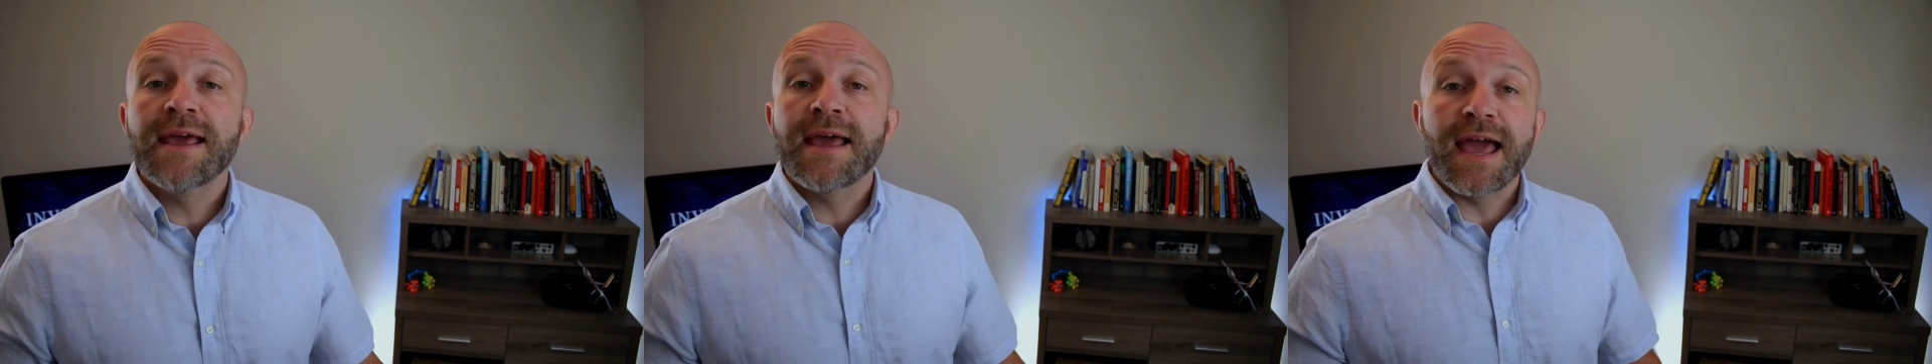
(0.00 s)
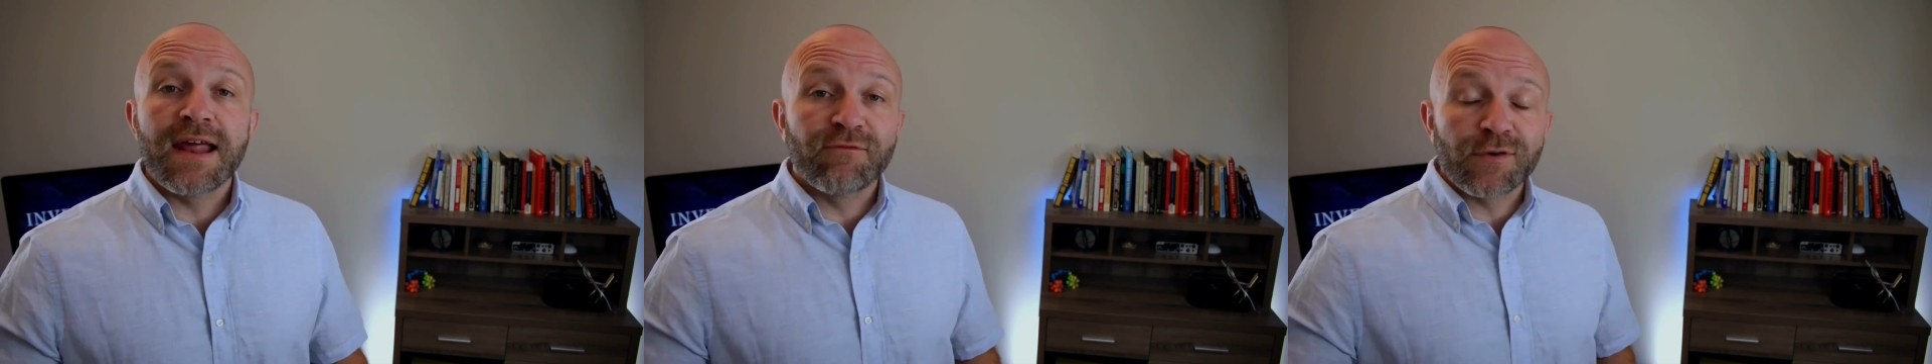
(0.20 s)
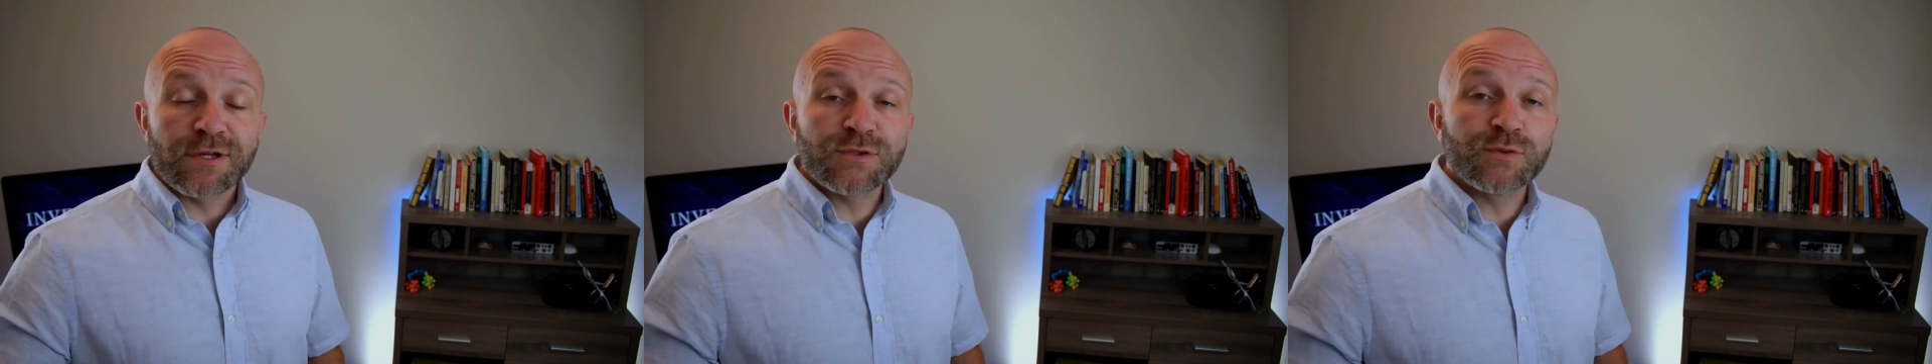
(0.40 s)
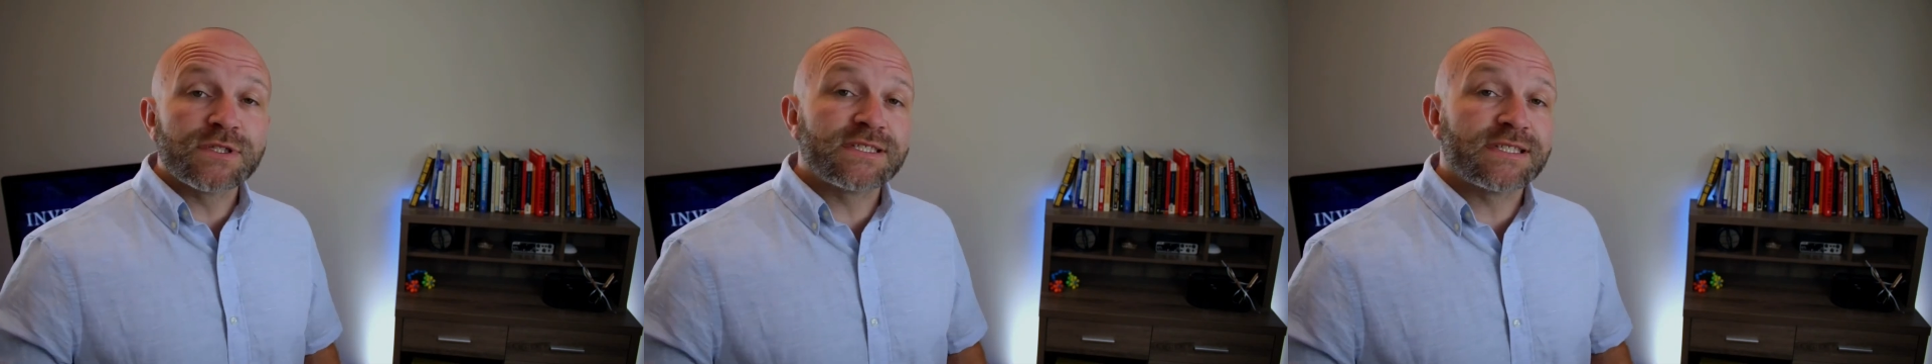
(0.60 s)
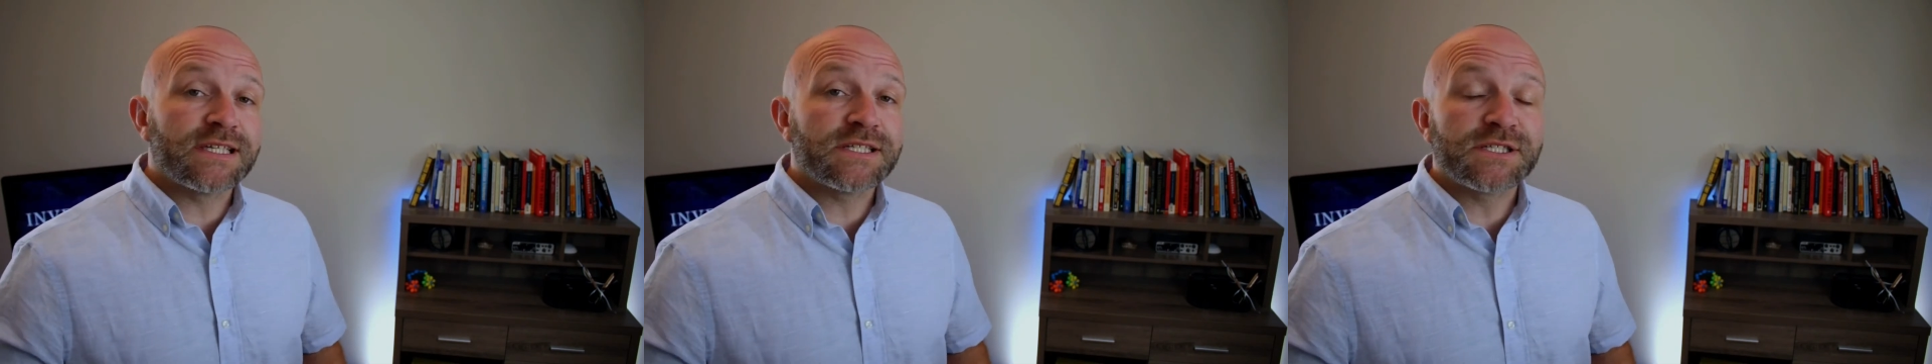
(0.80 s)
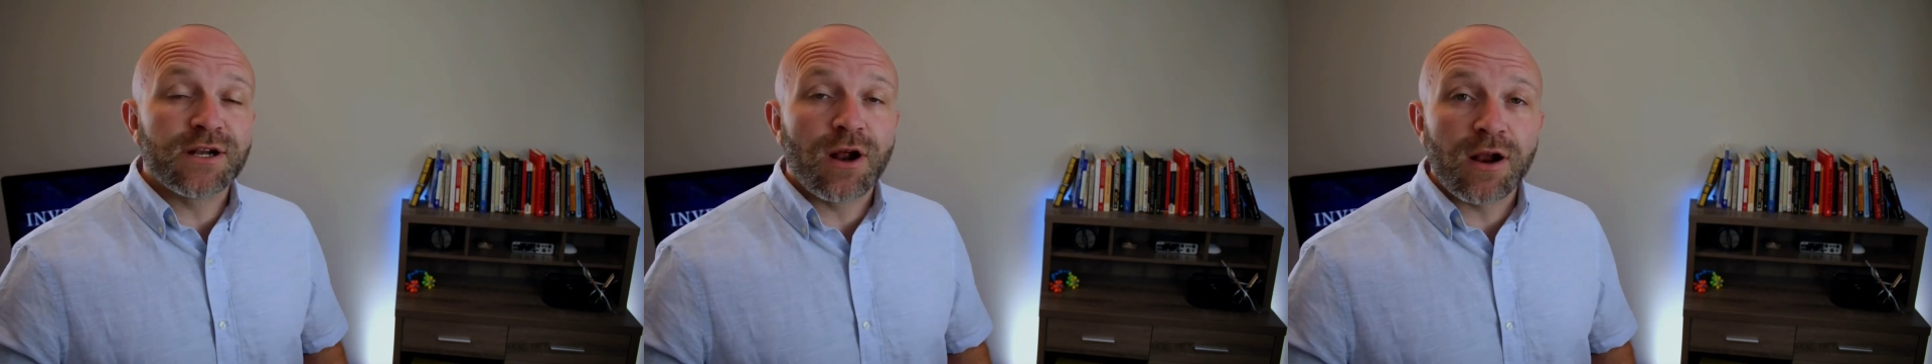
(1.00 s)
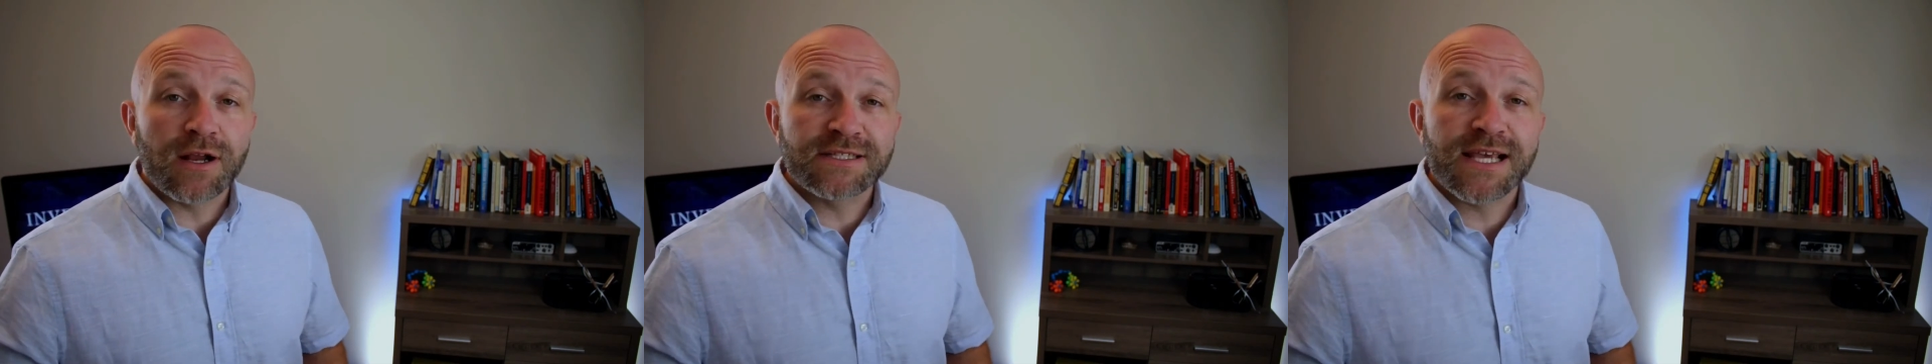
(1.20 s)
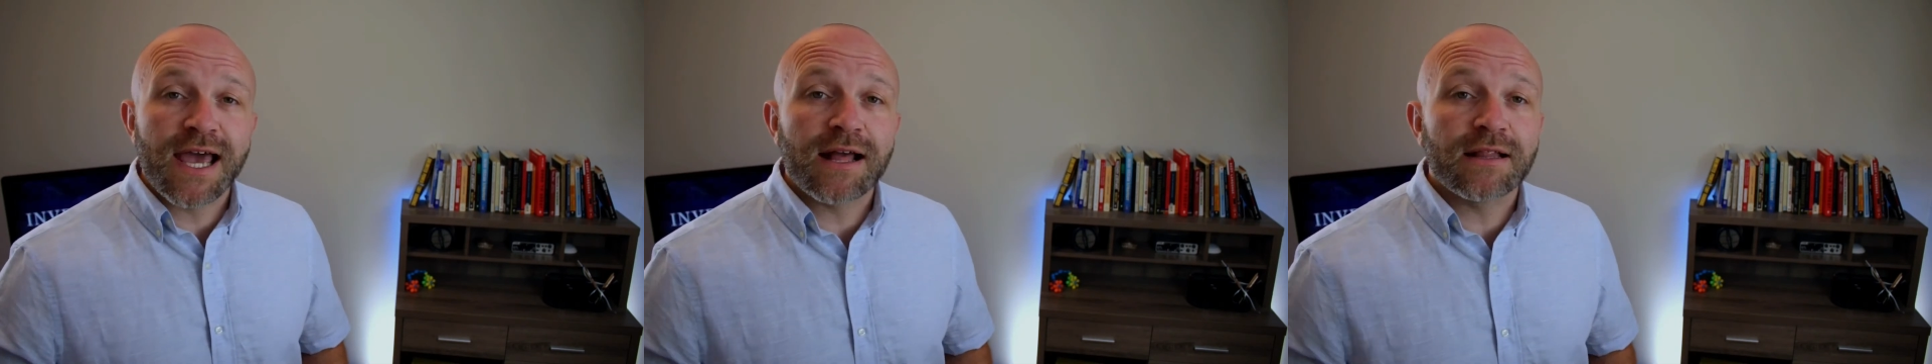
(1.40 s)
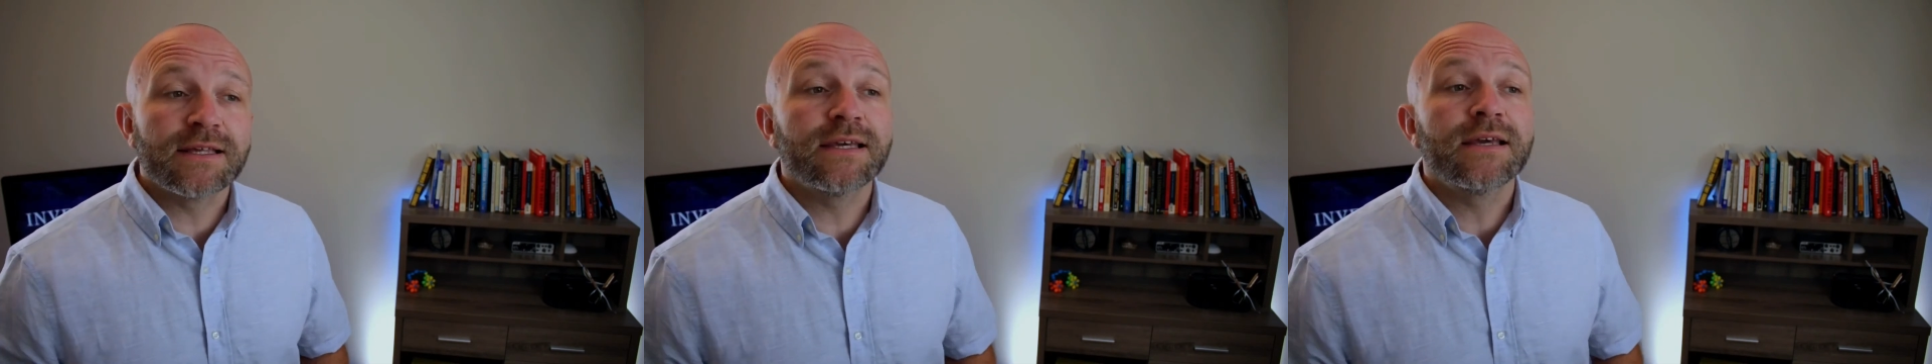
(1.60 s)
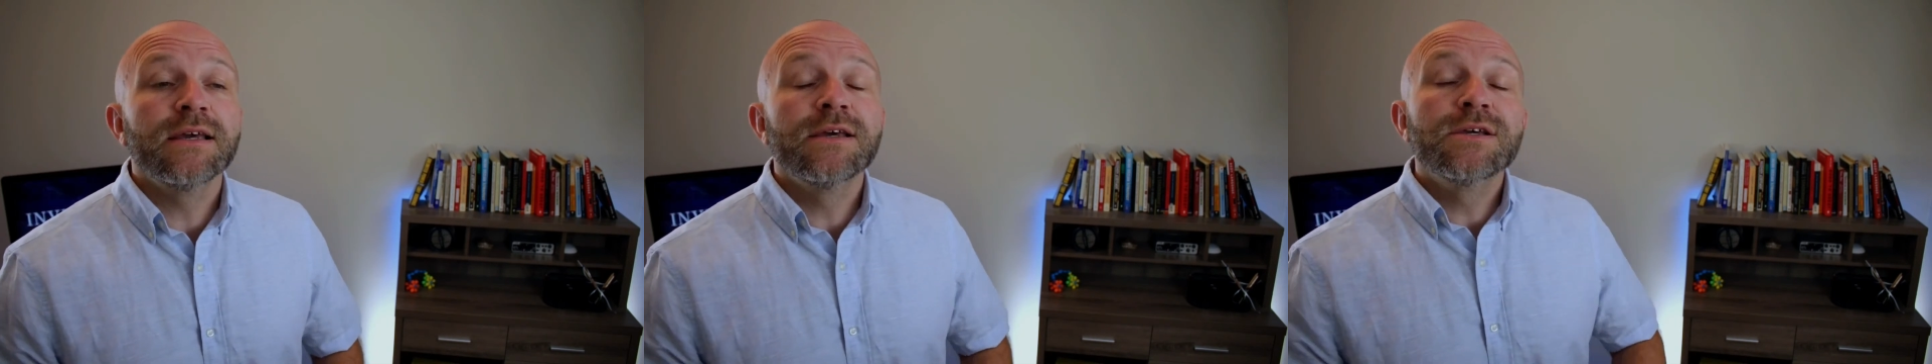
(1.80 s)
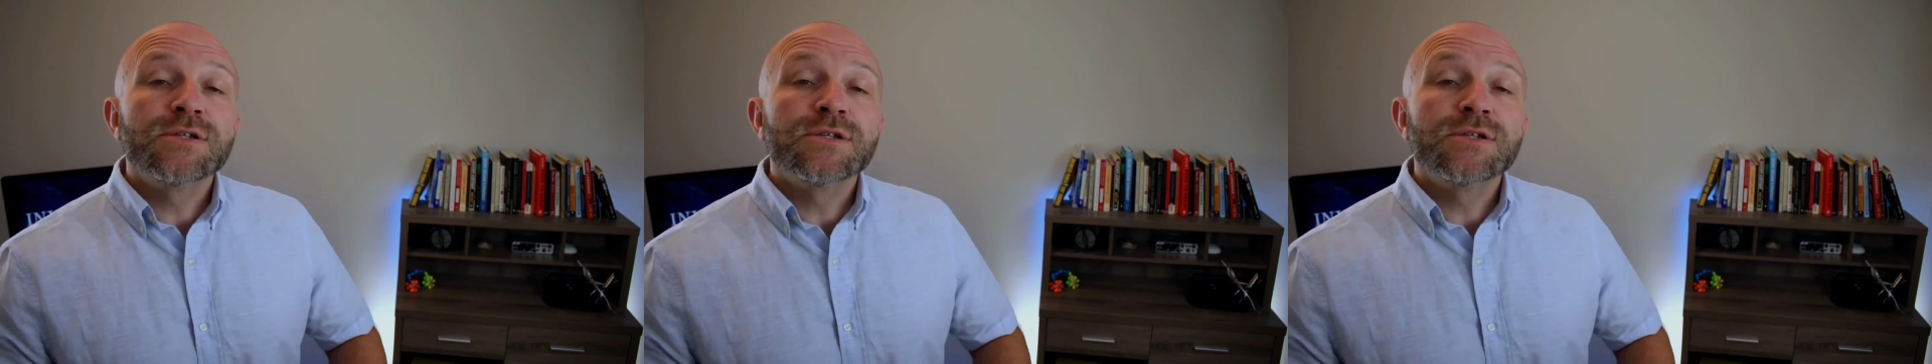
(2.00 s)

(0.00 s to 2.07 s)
and virtualization are exactly,